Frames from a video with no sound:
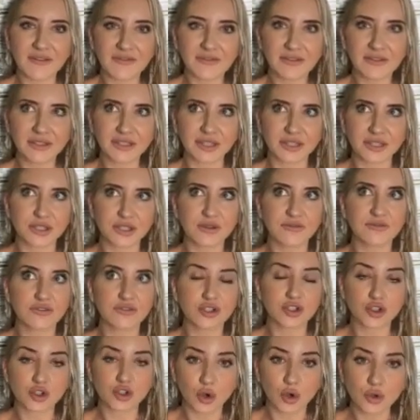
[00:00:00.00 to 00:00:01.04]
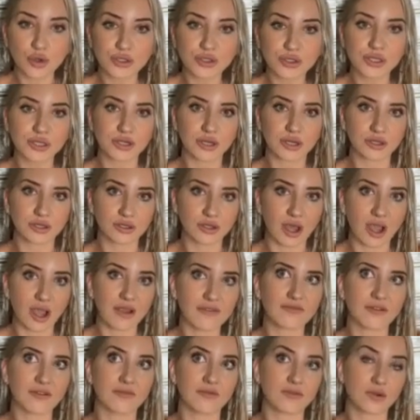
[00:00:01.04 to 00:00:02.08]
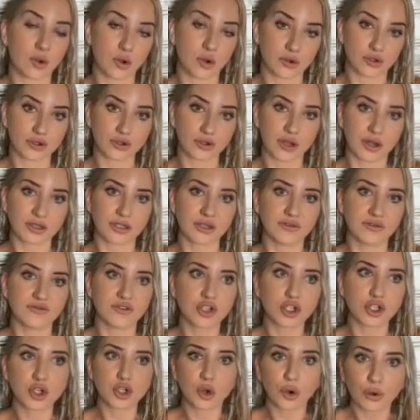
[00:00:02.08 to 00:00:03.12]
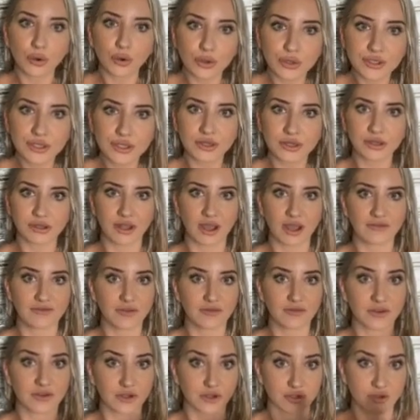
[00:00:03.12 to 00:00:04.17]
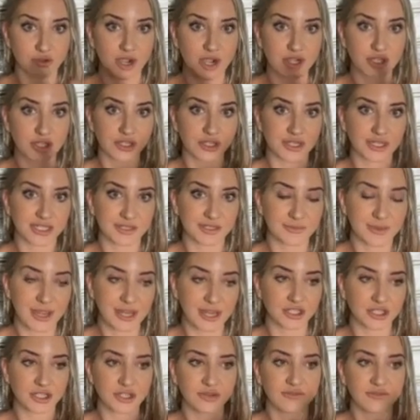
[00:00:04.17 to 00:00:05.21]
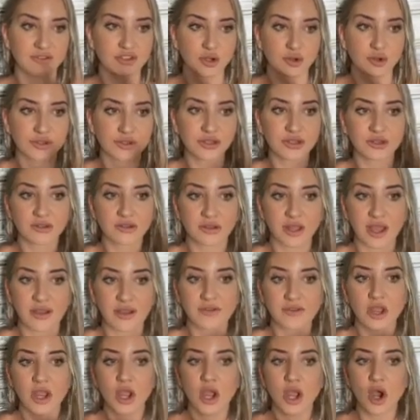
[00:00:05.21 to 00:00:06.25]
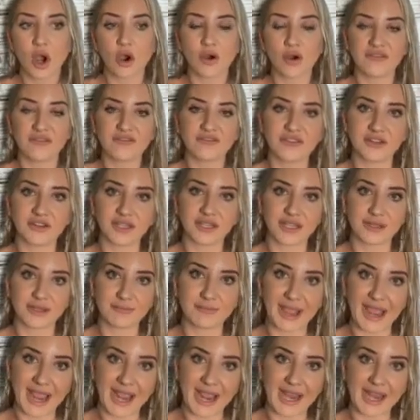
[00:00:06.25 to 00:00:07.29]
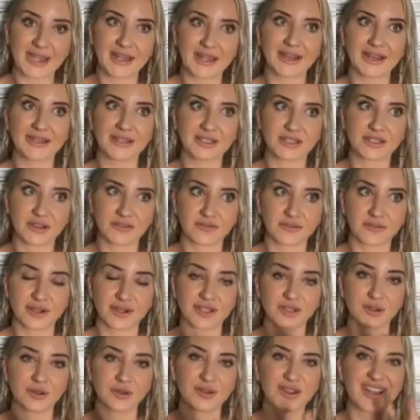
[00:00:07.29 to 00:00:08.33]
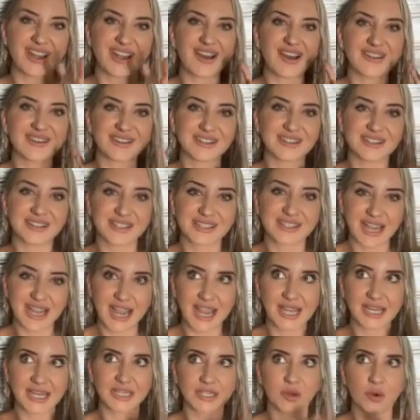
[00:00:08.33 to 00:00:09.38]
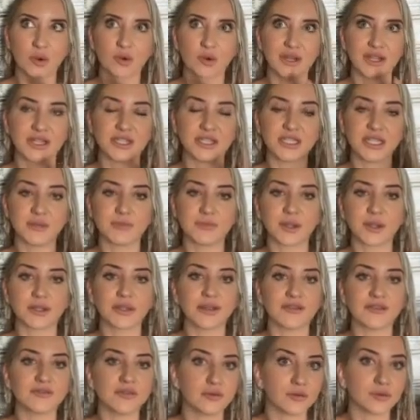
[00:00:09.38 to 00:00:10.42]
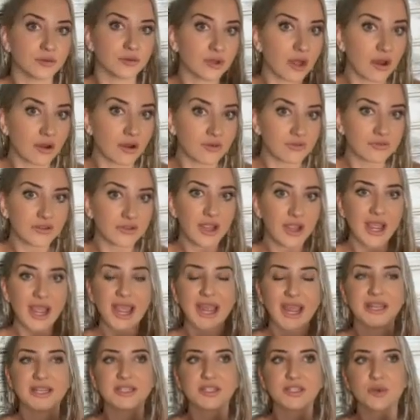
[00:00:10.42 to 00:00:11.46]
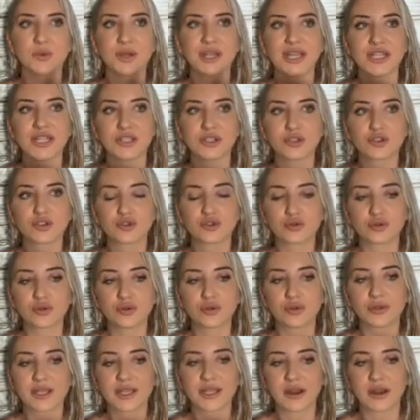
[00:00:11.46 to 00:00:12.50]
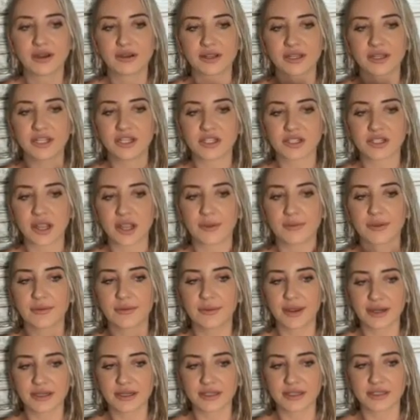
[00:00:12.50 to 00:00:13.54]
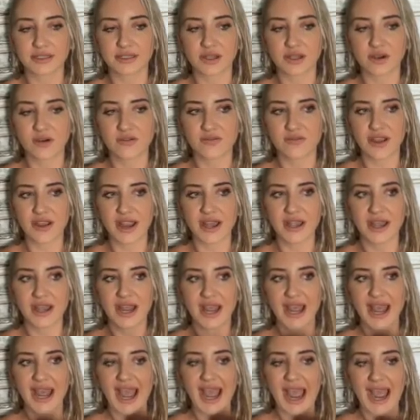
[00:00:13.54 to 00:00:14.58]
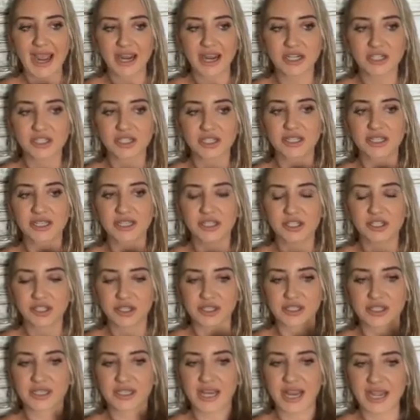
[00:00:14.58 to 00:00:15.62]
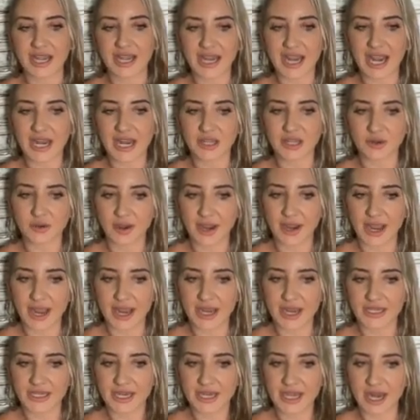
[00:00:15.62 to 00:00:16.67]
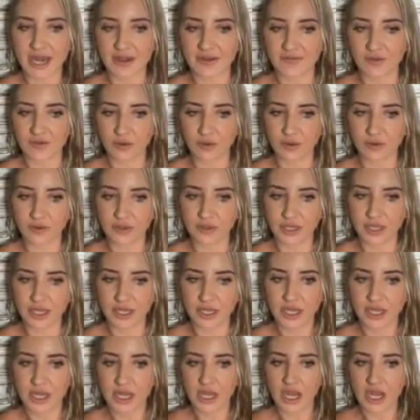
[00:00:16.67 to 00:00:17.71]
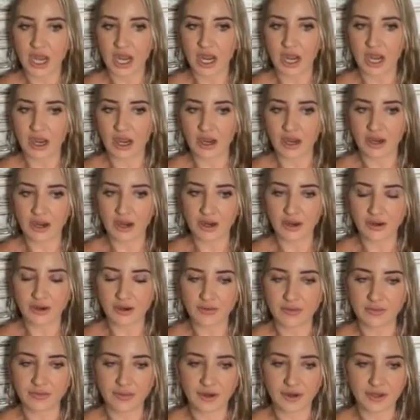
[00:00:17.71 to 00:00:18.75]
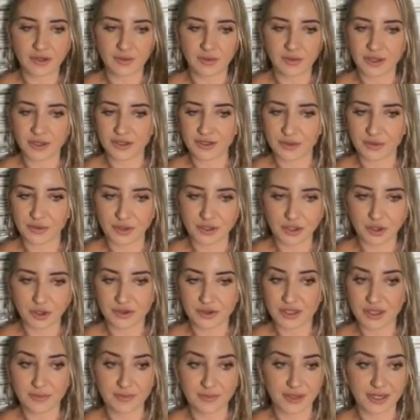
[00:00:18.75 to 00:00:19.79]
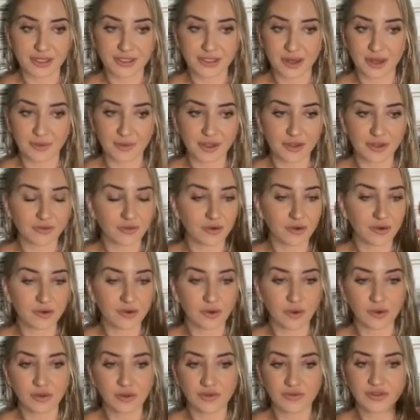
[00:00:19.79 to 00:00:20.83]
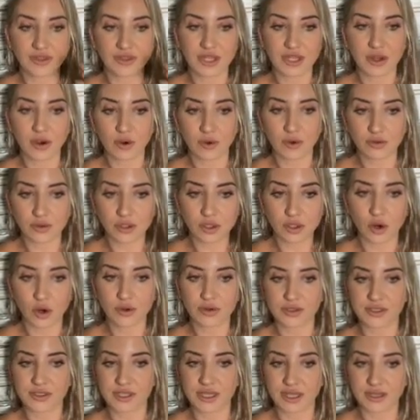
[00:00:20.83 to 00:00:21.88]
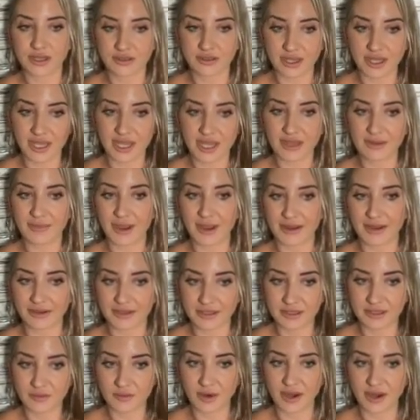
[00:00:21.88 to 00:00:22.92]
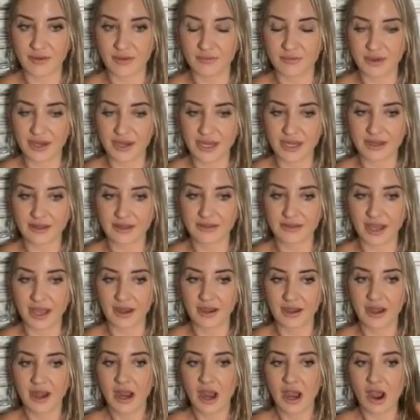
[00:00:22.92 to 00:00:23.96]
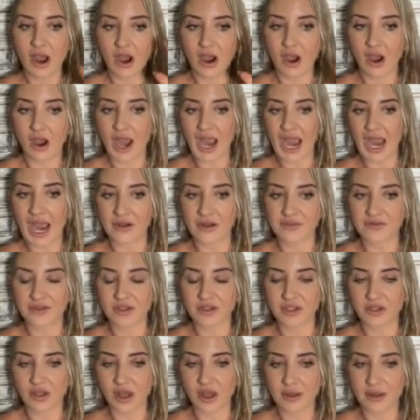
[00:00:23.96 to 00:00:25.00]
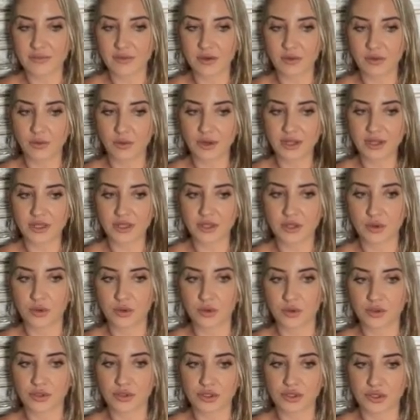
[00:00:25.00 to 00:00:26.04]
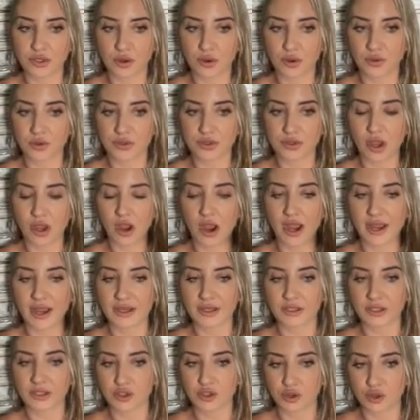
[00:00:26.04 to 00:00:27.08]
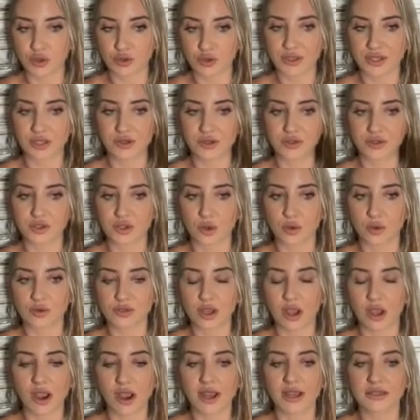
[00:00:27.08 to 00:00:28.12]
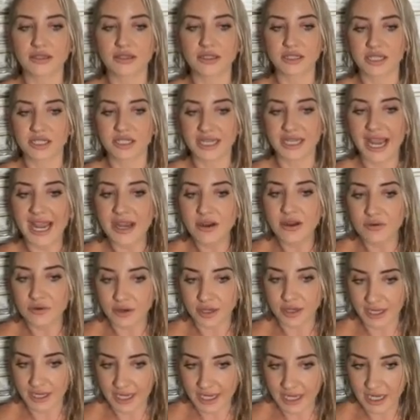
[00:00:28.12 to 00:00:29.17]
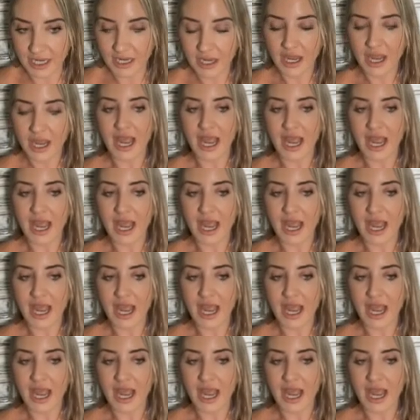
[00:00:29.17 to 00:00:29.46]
effortless. You've chosen a life of contrast, you've chosen a life of contraction, expansion, you've chosen a life of feeling pain and suffering so you can understand on a deeper level love. And so it is truly and utterly just coming back to self and actually just getting out of your head and out of all the I don't want to use the word toxic, but it's coming through, all of the old toxic thinking patterns and way of being that are out of alignment with your soul's highest truth and your soul's highest integrity.